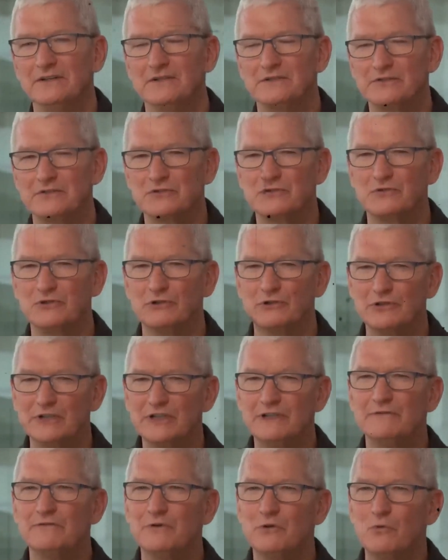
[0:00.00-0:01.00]
to sort of
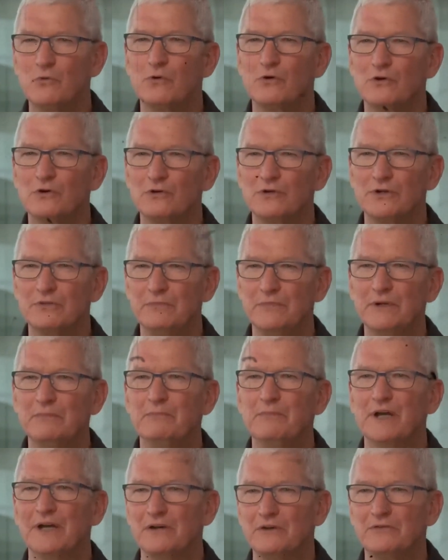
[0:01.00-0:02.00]
leave the world a
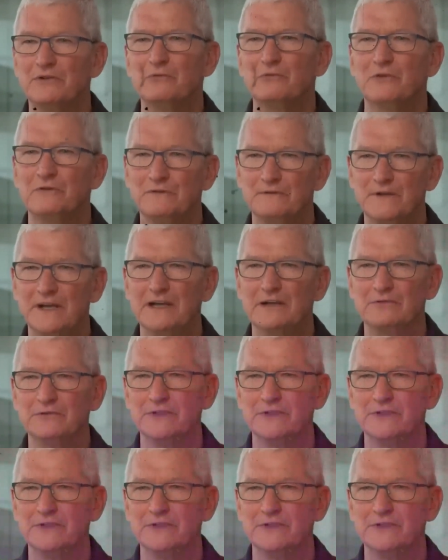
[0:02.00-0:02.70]
bit better than we found